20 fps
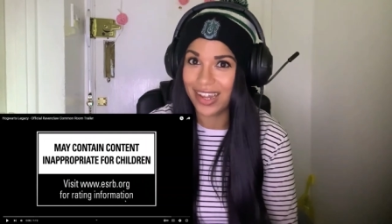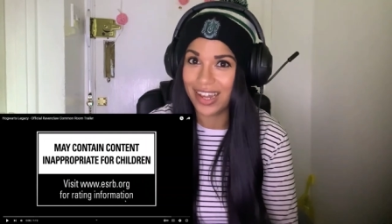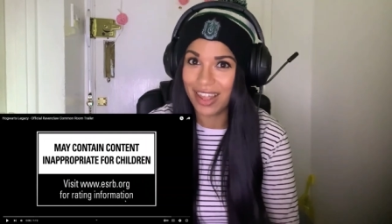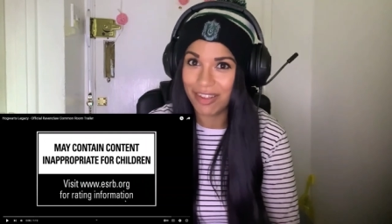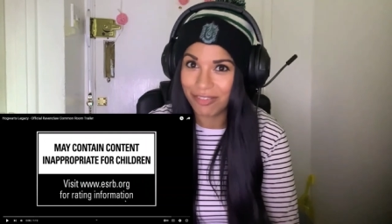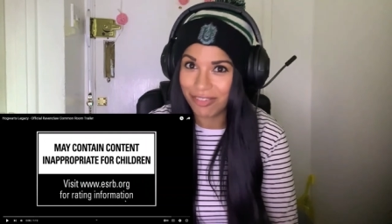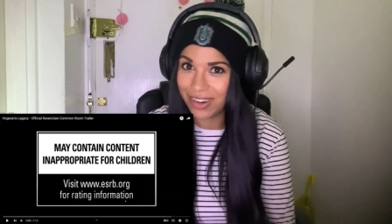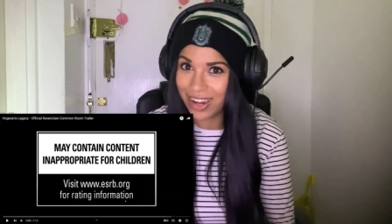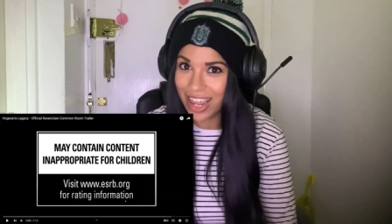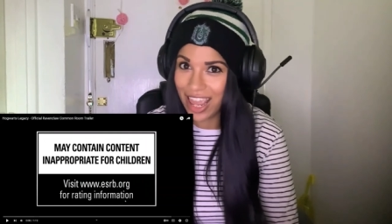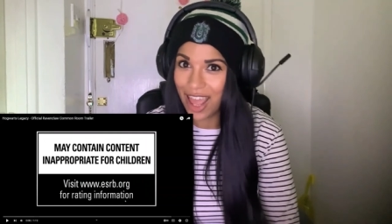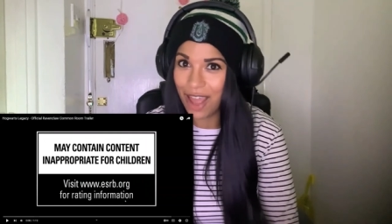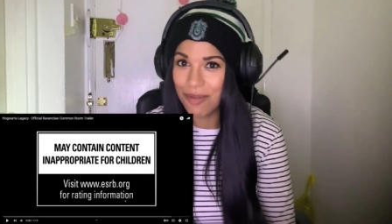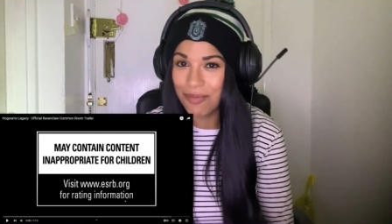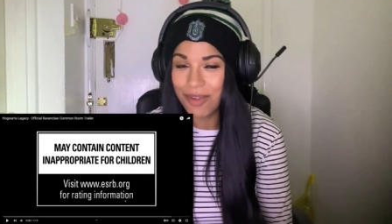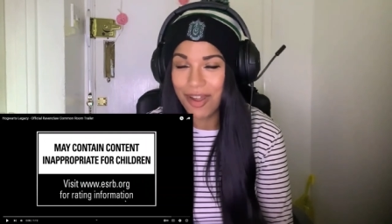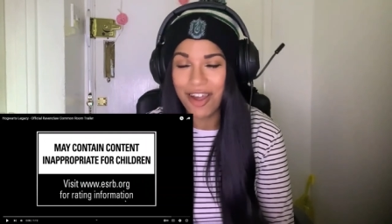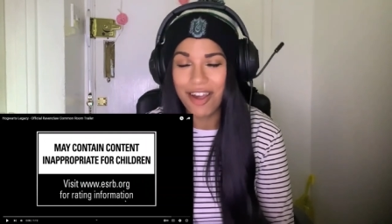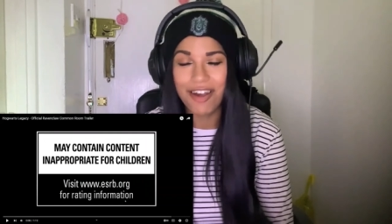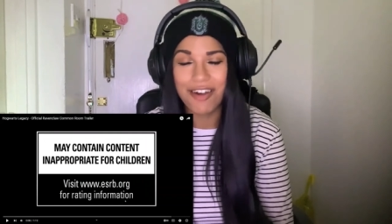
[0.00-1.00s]
11
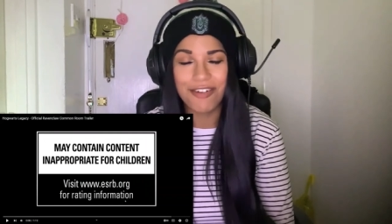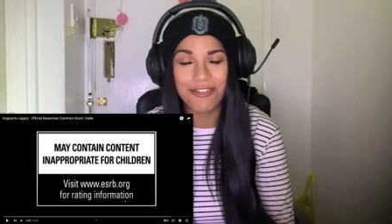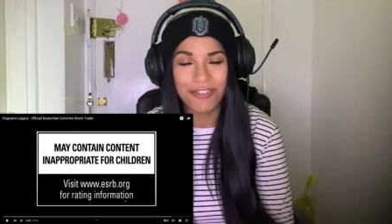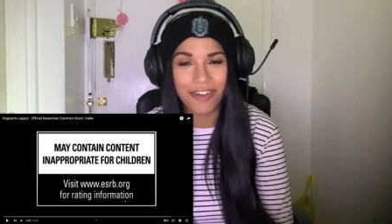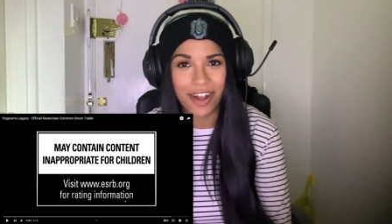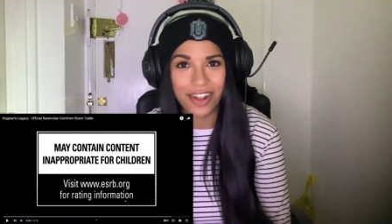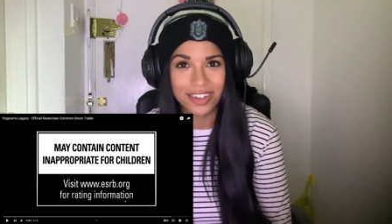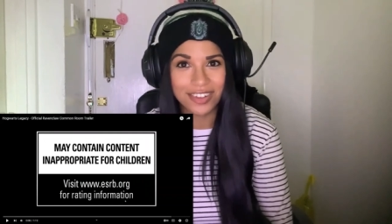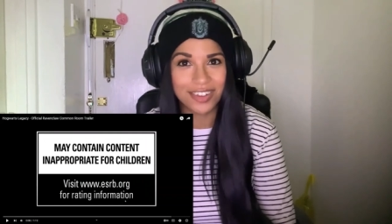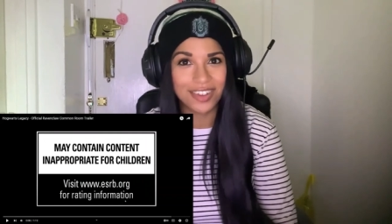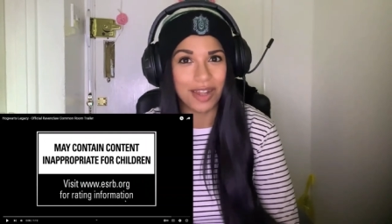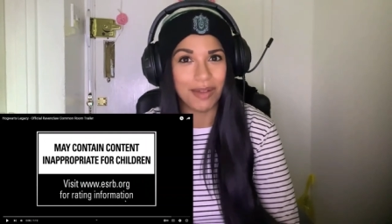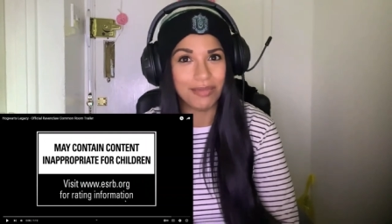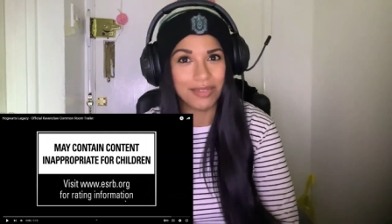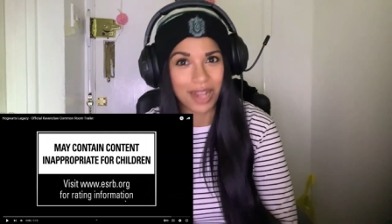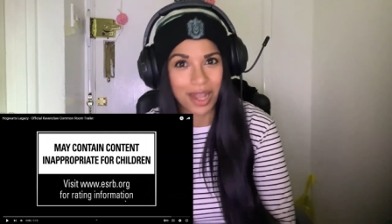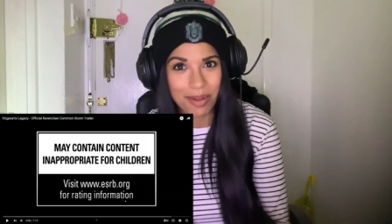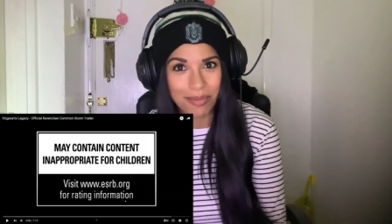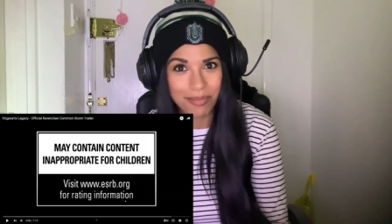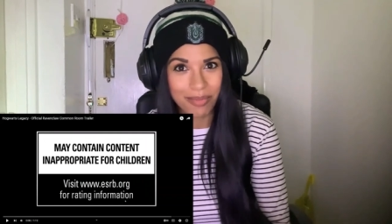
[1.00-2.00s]
a.m., 1st of
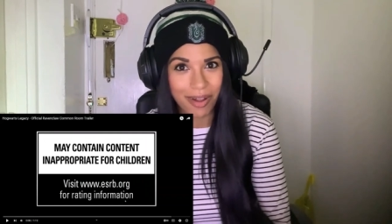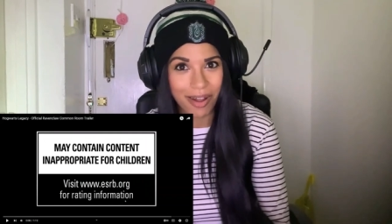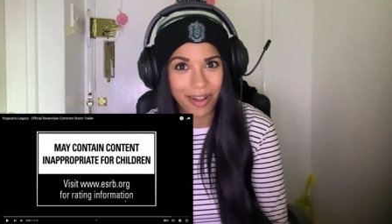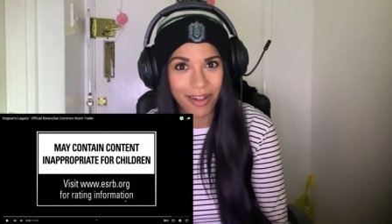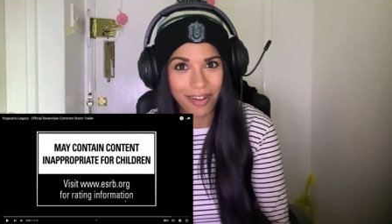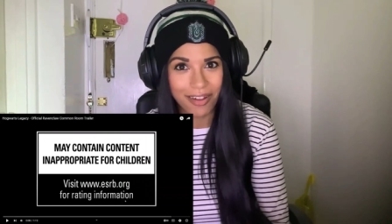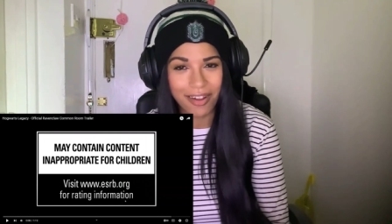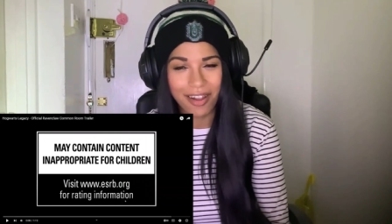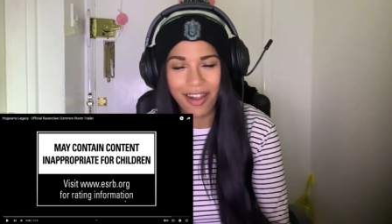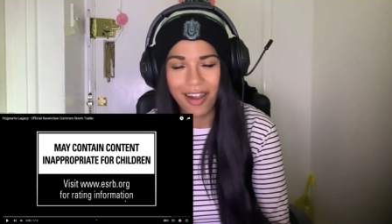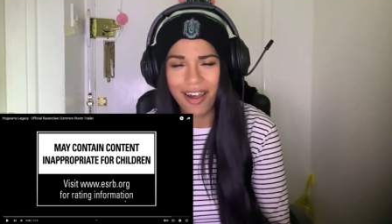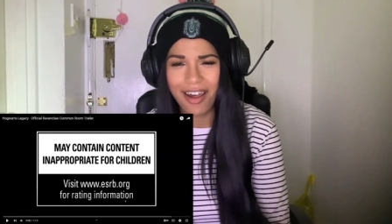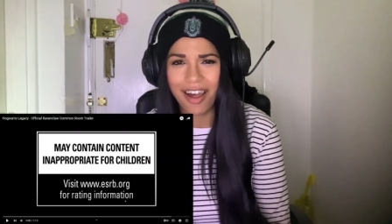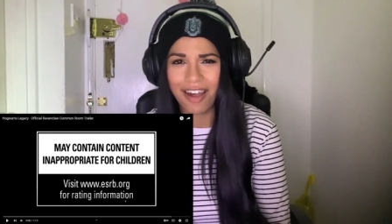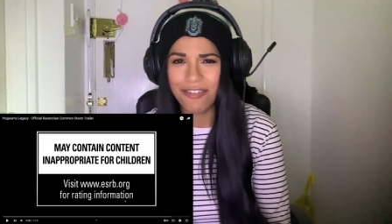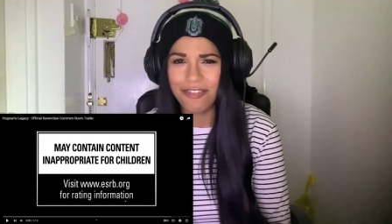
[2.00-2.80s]
September. I